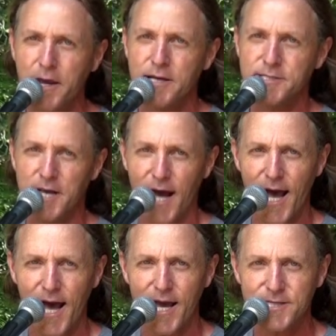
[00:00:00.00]
as the
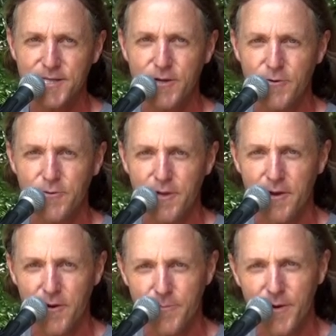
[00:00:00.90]
high school
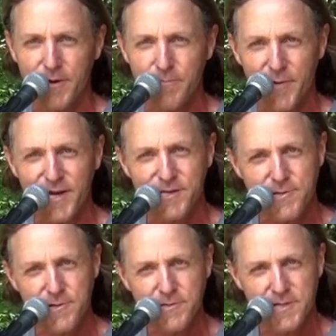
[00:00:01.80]
yearbook
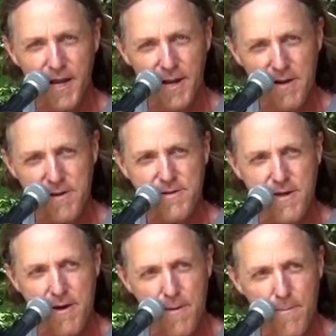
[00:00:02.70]
pictures taken of
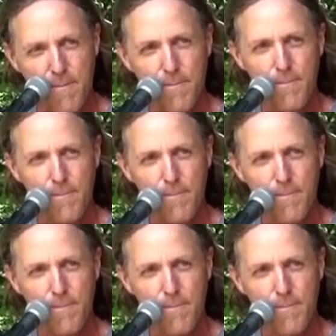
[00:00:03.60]
them.